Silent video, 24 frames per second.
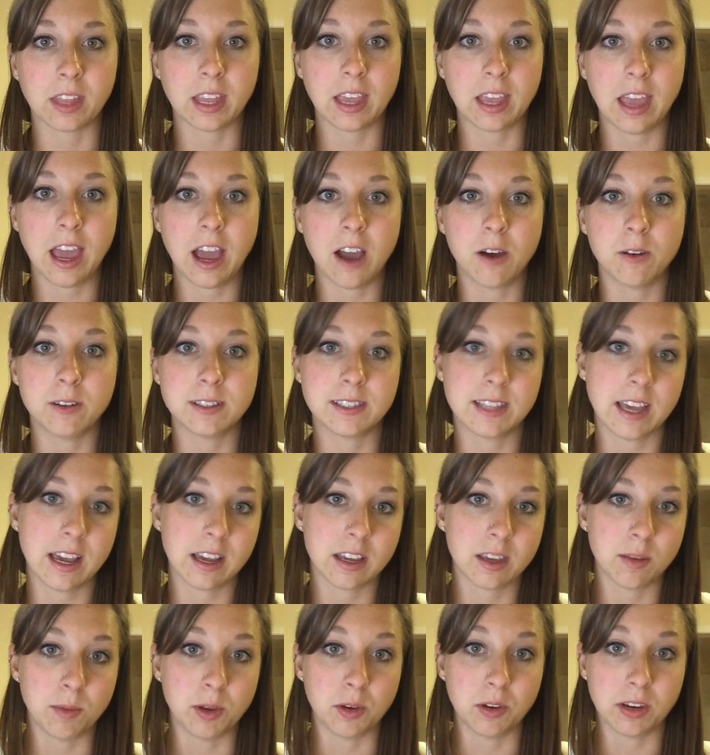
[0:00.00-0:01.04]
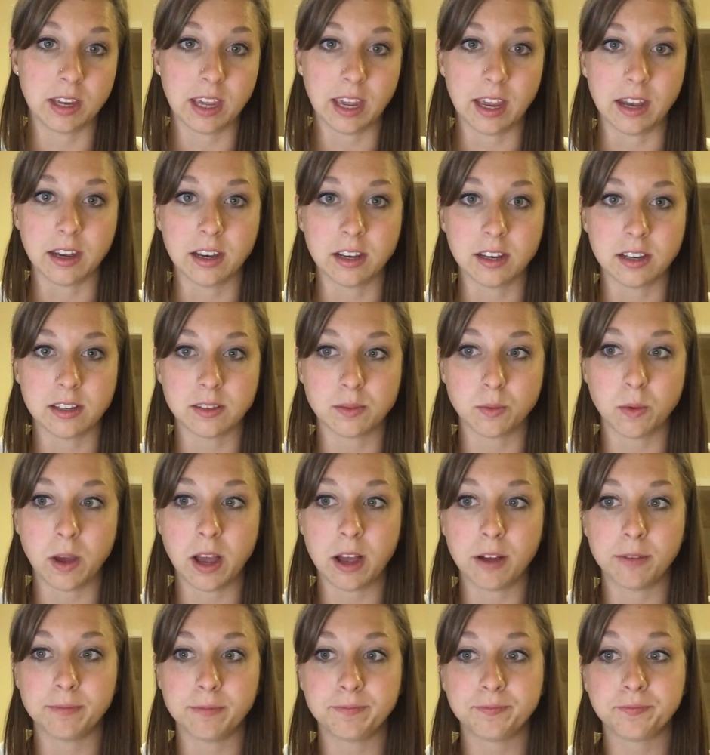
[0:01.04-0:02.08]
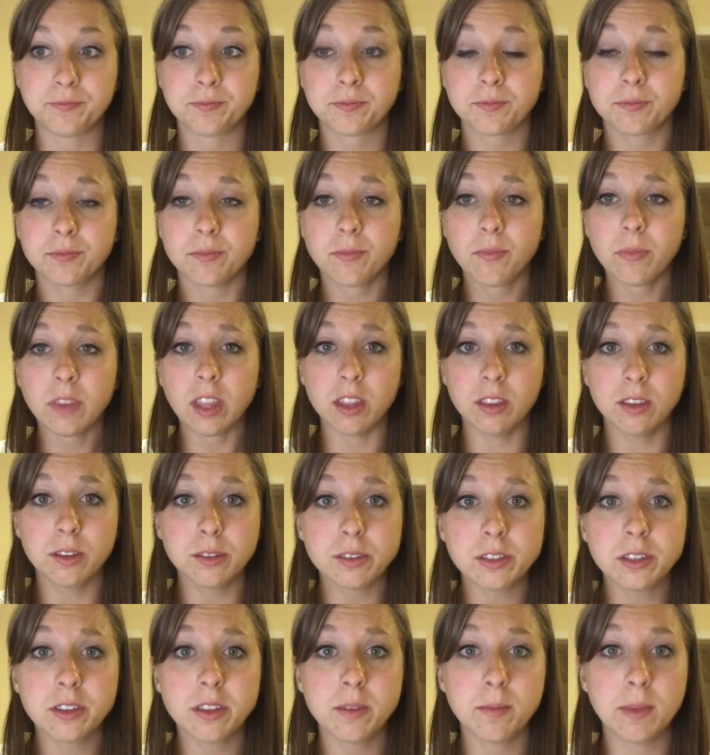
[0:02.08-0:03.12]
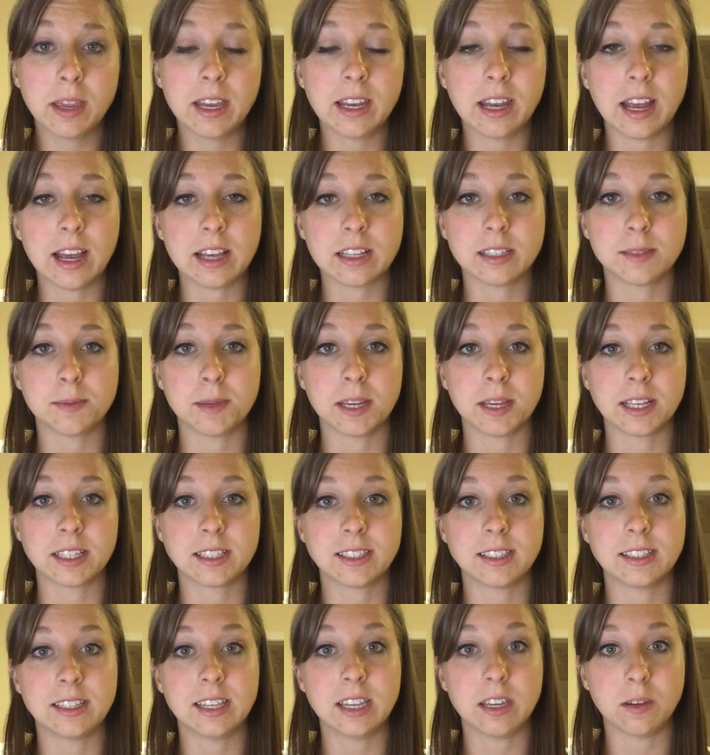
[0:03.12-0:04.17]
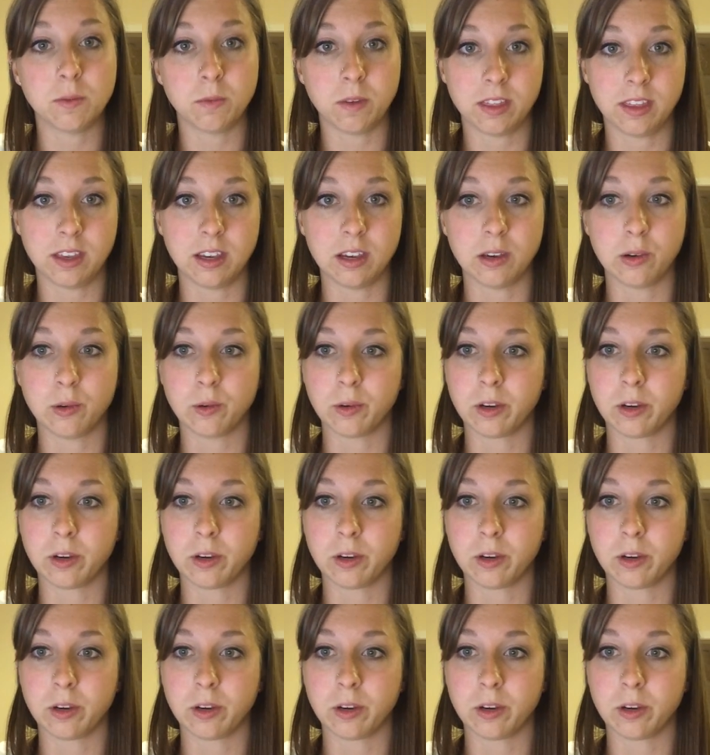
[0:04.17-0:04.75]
how is that communicated as well? Those are the main aspects seen within an